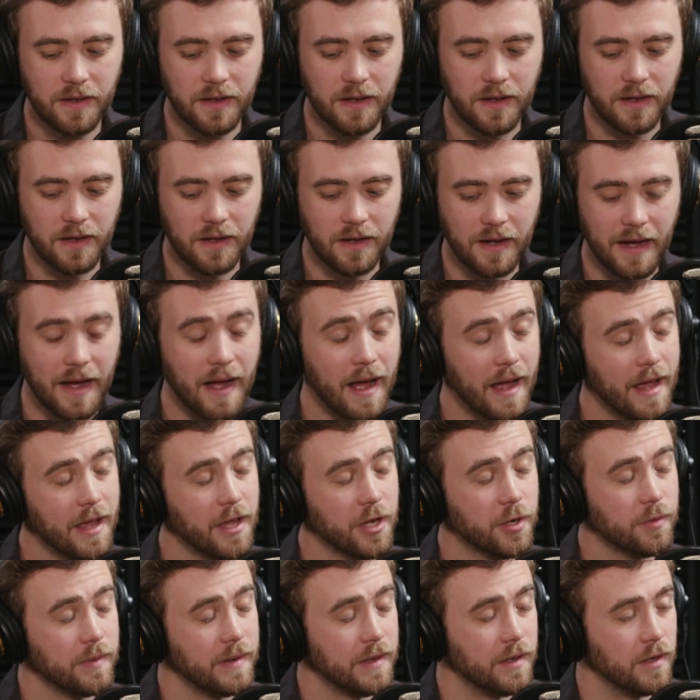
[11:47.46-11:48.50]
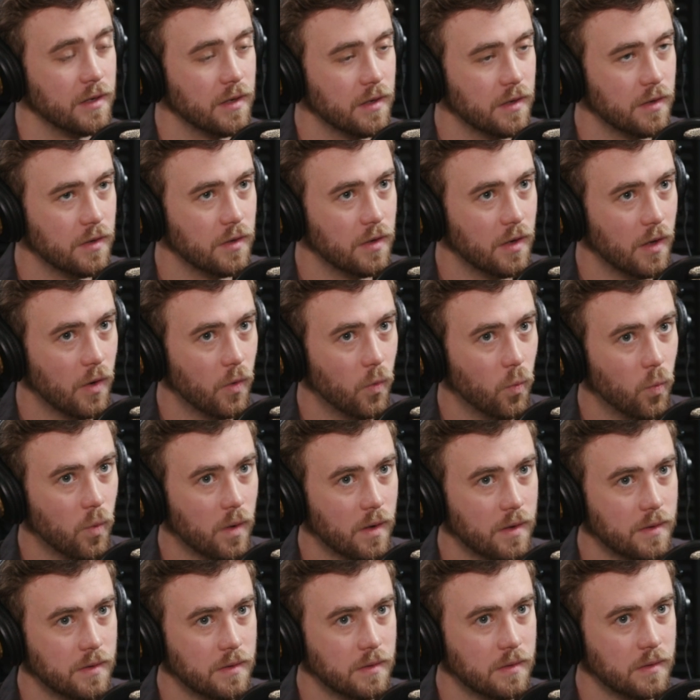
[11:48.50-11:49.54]
I agree. No
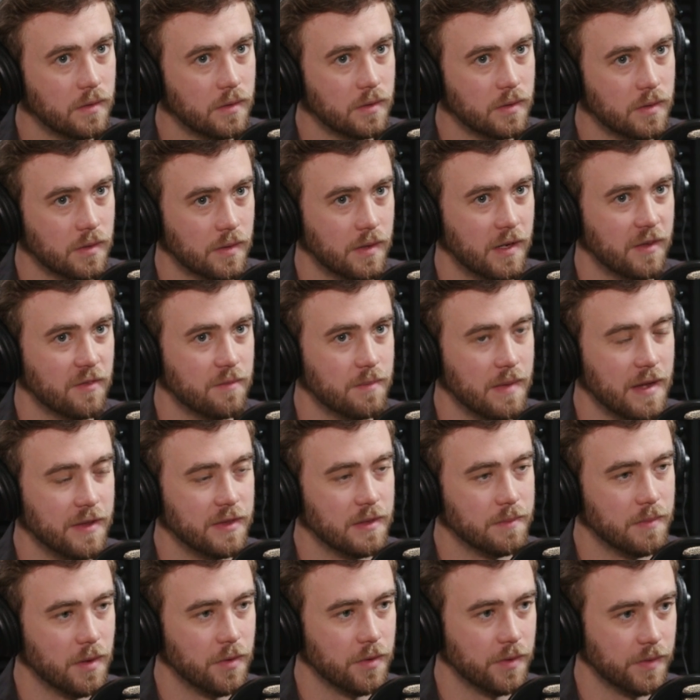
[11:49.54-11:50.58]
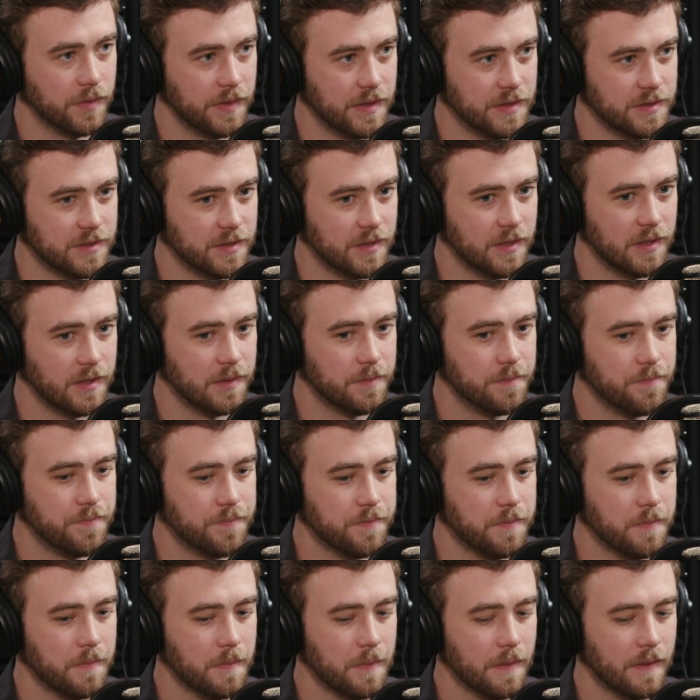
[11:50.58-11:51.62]
one could have made the Mona Lisa
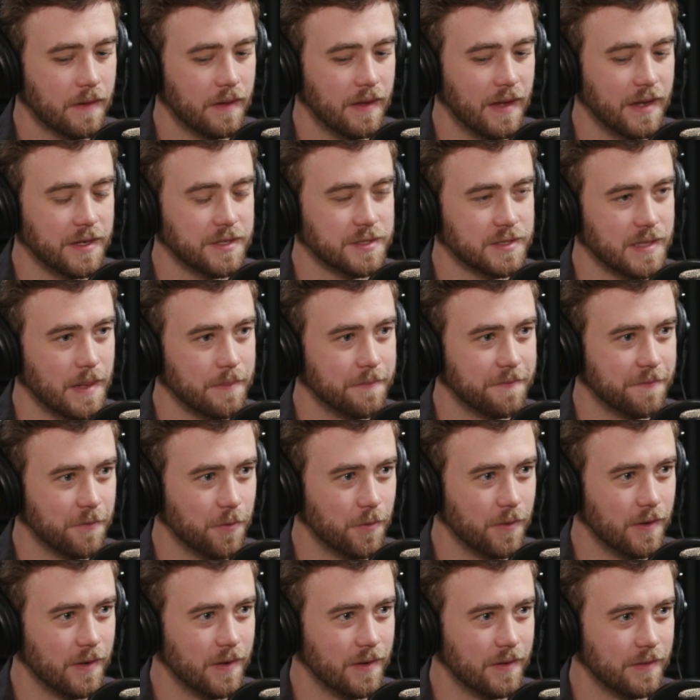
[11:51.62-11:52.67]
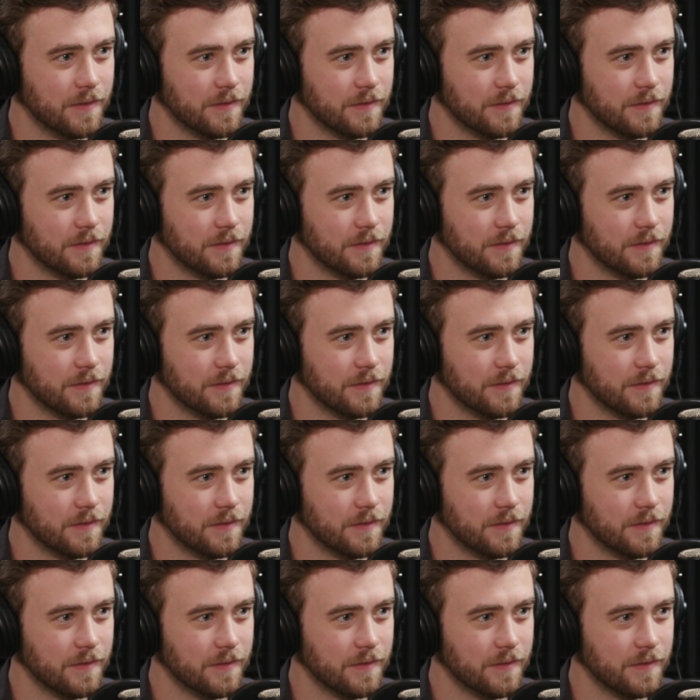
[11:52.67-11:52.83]
except for